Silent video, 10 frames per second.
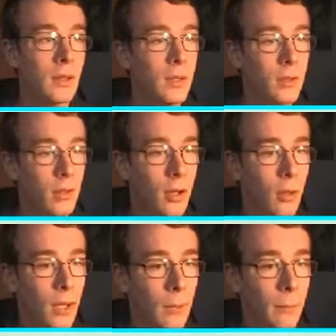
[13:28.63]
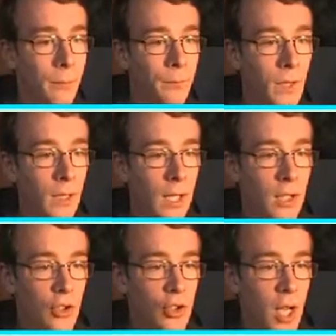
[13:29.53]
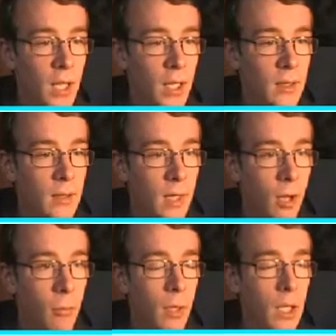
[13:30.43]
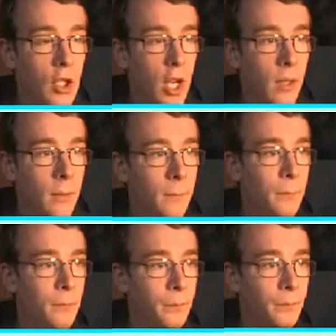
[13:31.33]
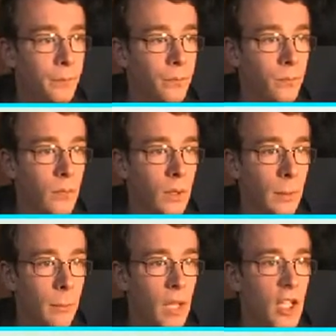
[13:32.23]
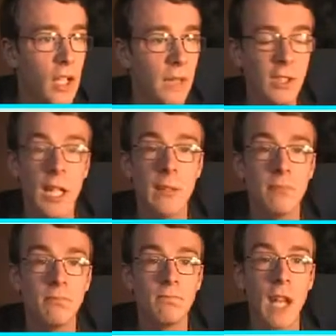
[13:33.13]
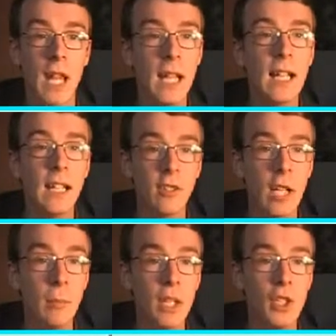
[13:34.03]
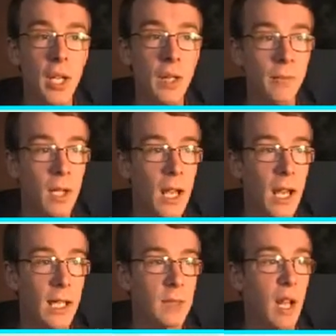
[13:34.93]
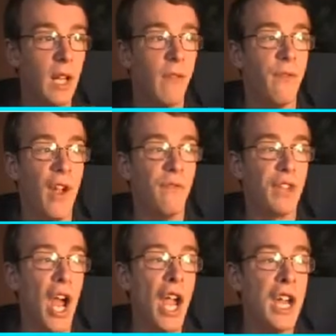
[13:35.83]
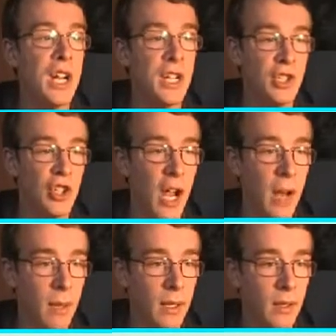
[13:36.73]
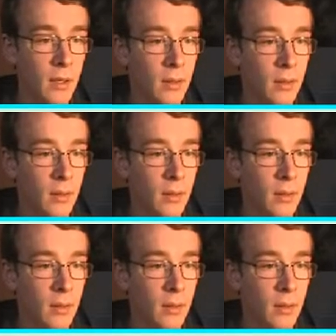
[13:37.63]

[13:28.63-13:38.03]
You don't know I am. Lass Janice sent out Pidgey. Pidgey at level 9. Level 9 Pidgey. Against my level 15 Charmander.